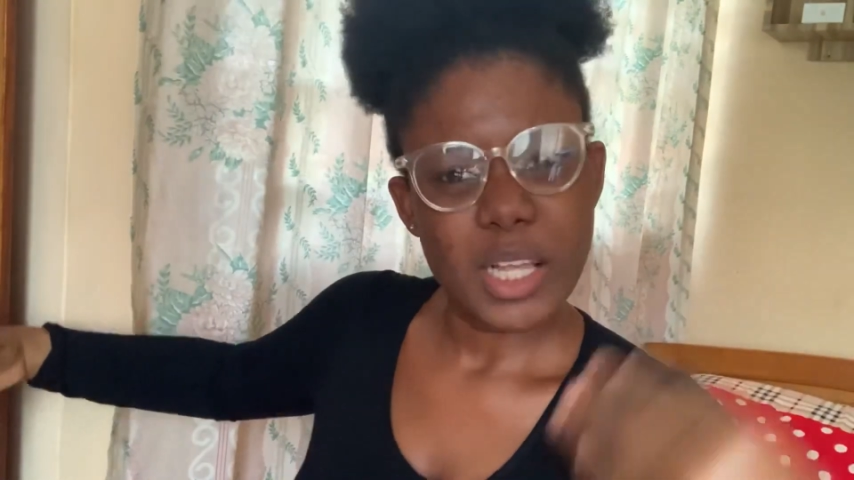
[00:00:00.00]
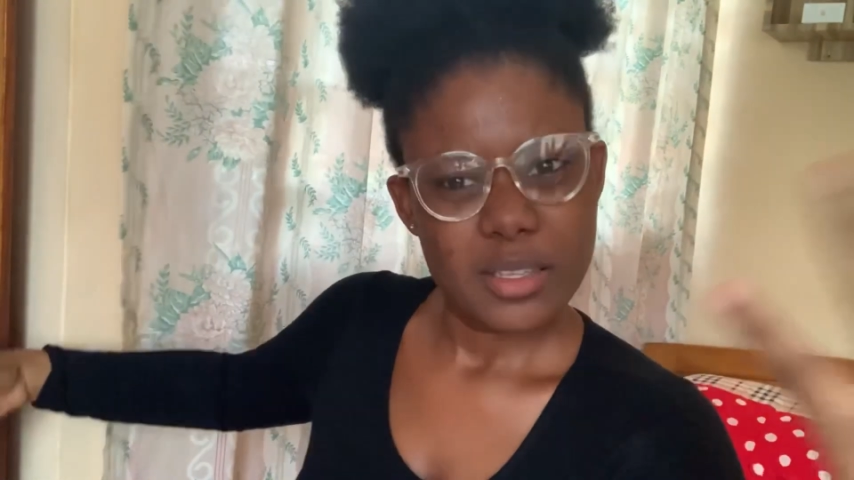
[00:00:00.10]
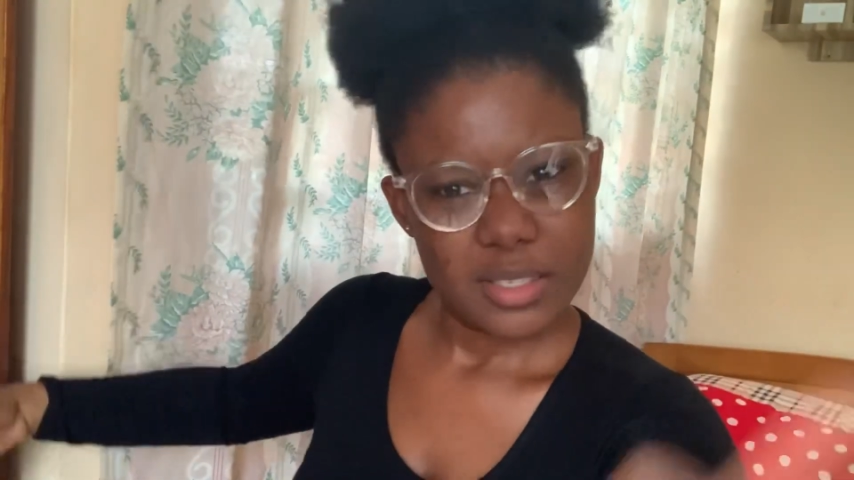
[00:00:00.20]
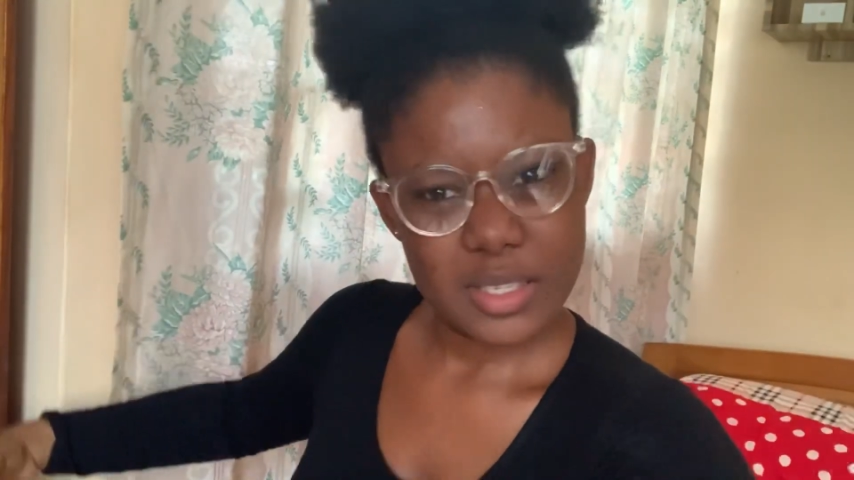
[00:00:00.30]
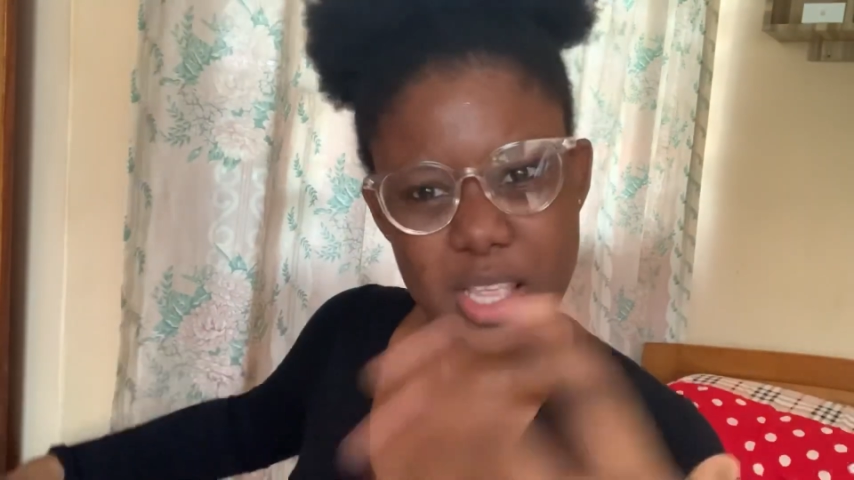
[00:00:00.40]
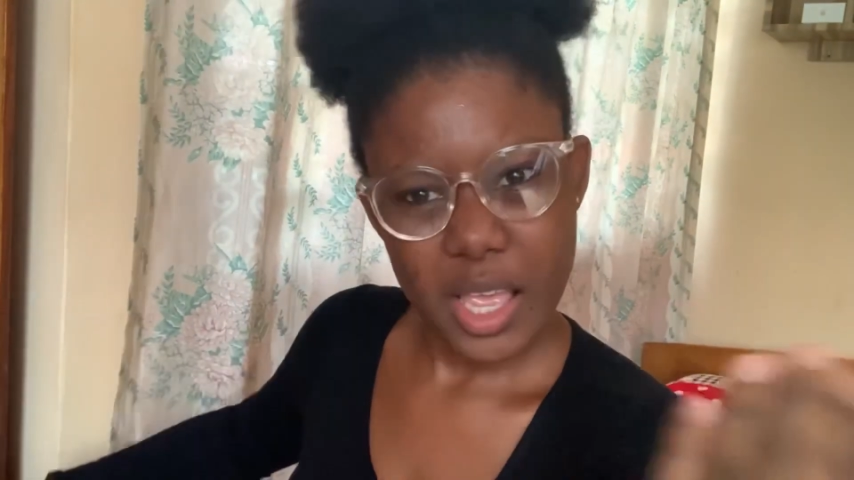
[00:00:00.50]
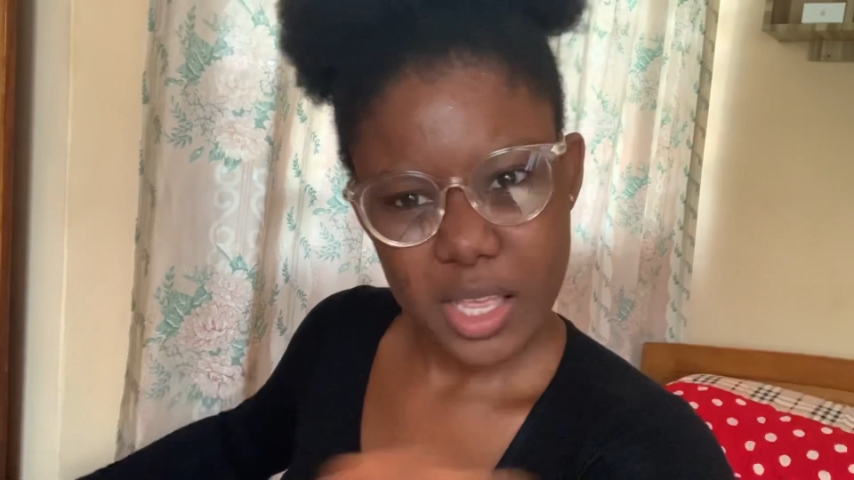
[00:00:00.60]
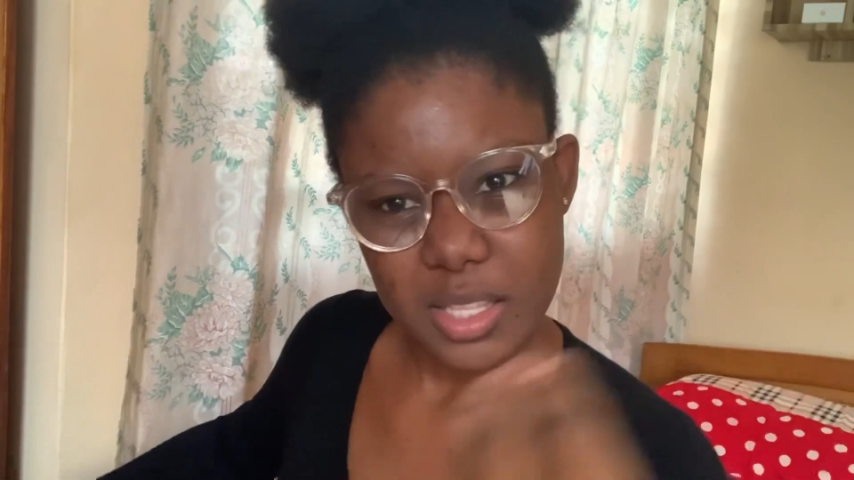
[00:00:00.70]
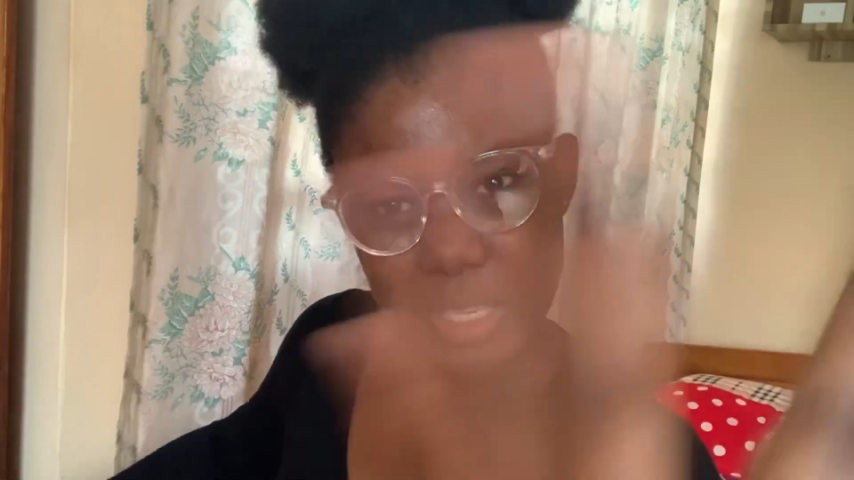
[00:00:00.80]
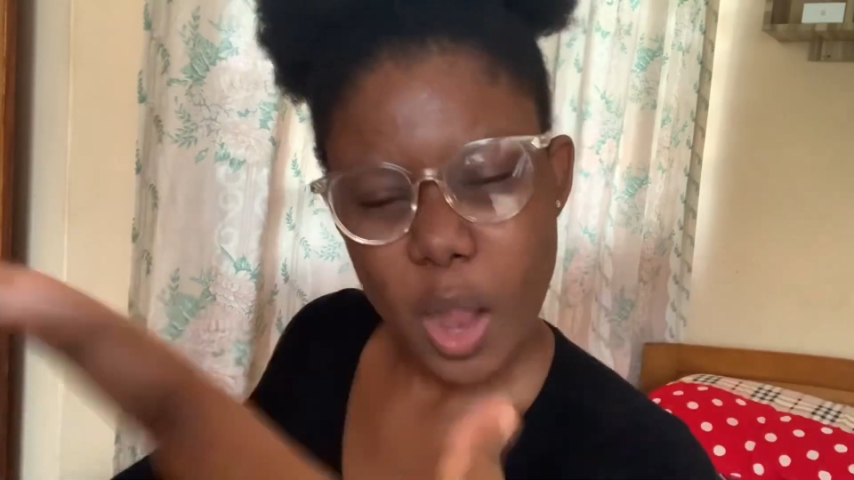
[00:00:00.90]
Say
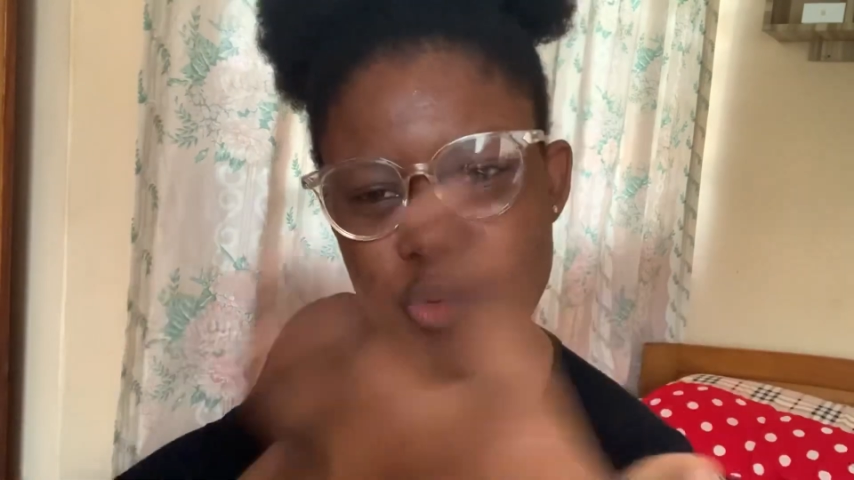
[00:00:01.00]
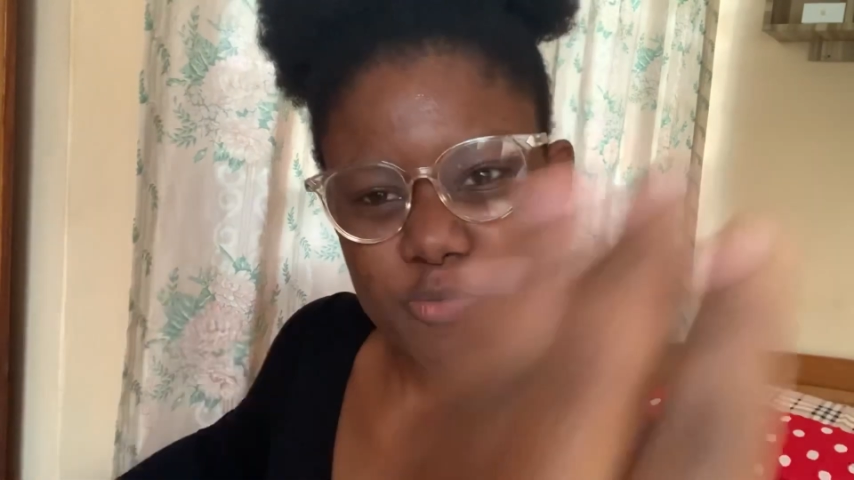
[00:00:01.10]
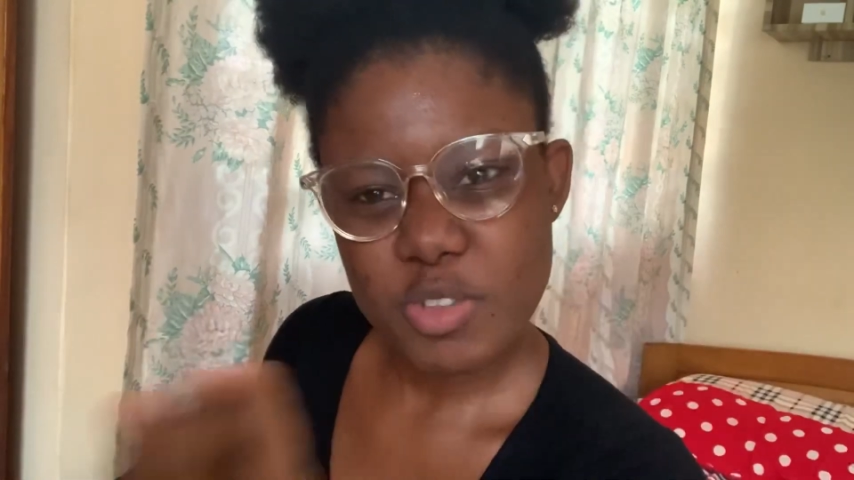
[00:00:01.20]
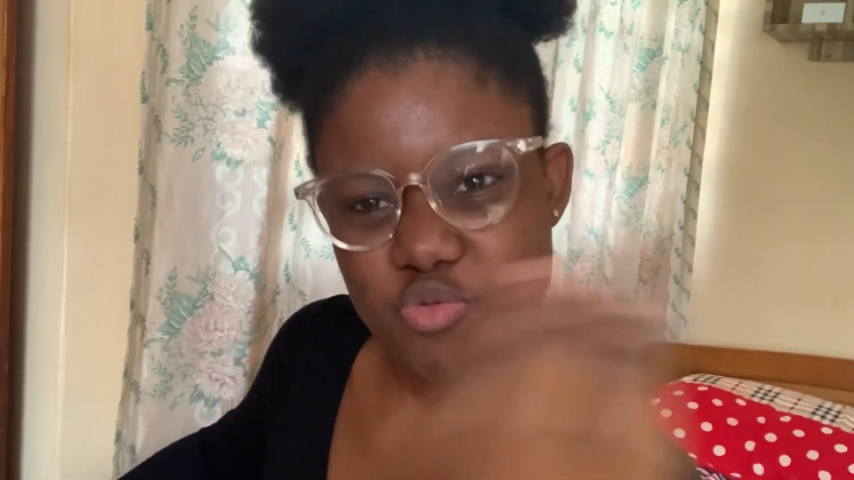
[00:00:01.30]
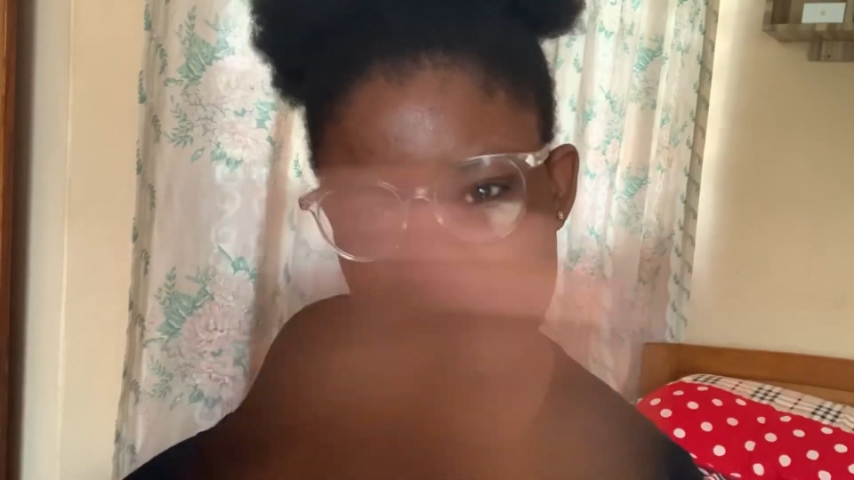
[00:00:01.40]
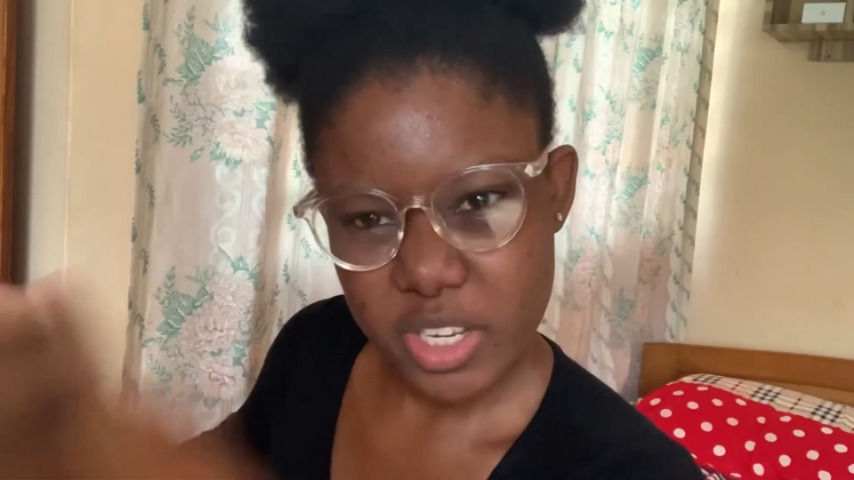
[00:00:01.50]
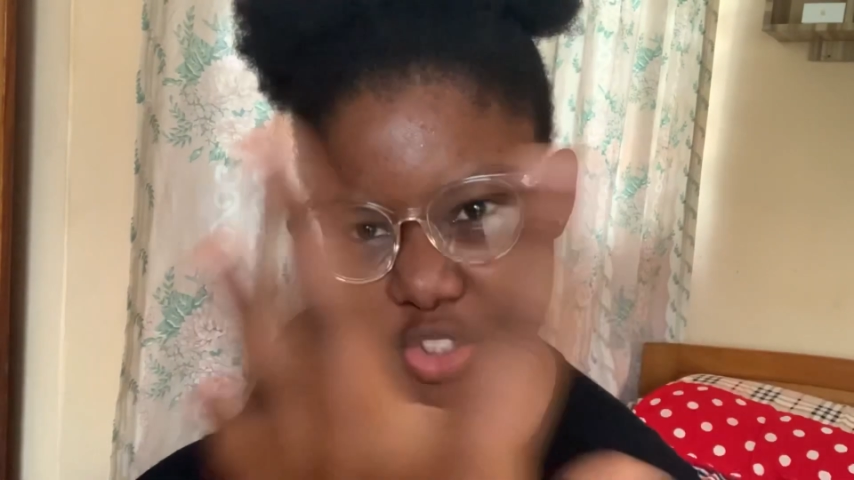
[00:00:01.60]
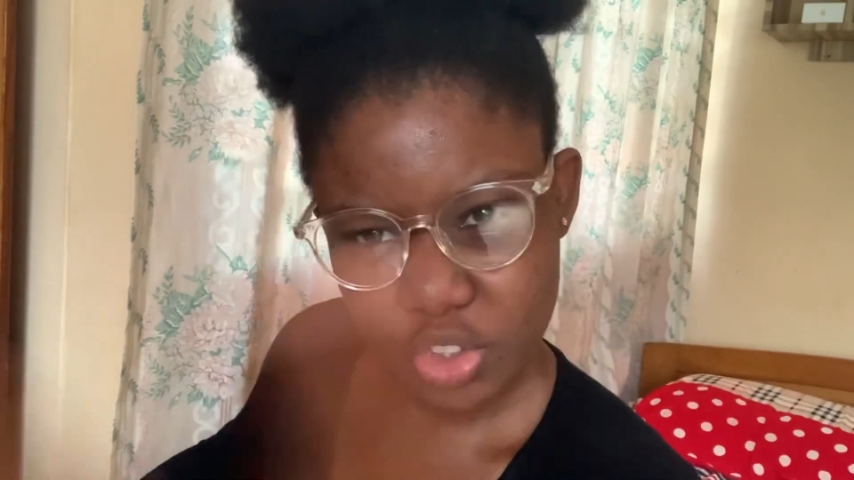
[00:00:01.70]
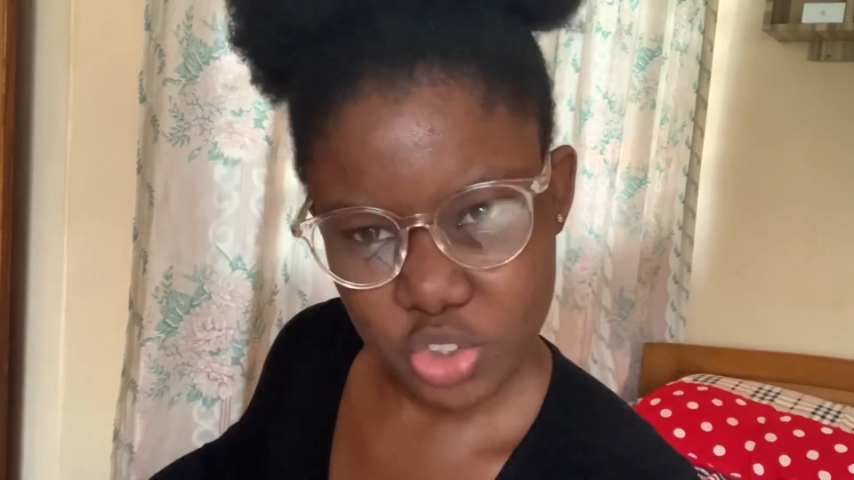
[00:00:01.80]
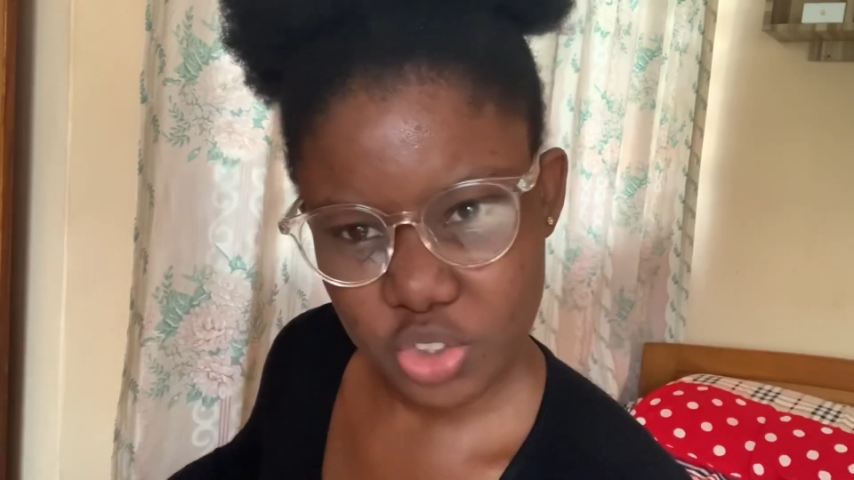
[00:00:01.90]
it. I will be
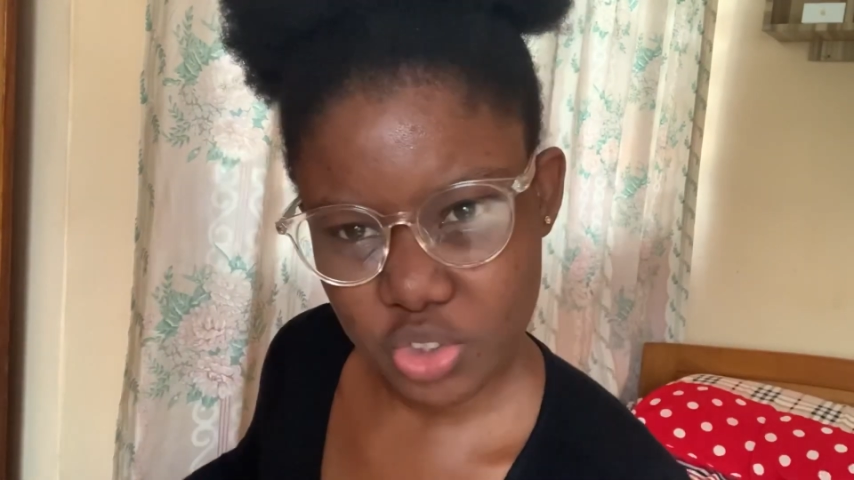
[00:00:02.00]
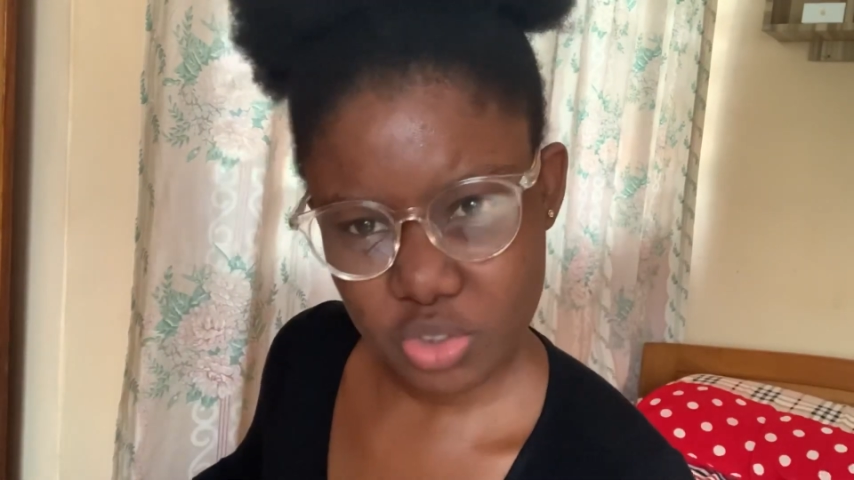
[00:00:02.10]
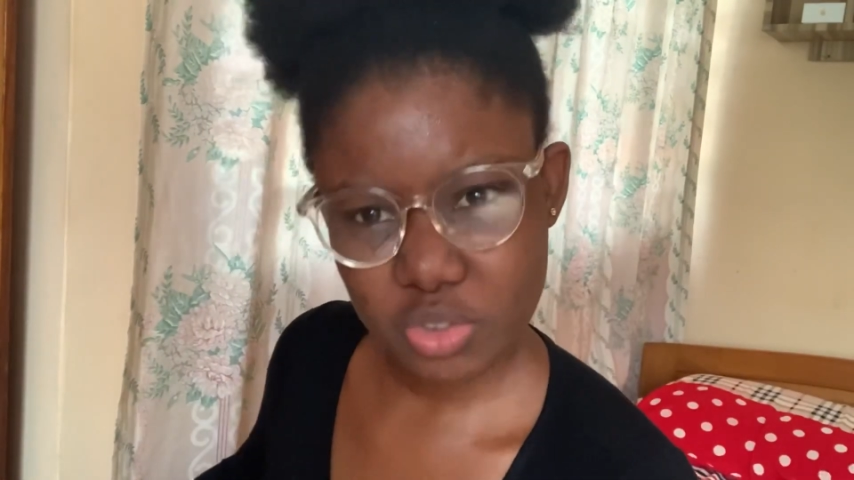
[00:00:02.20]
rich.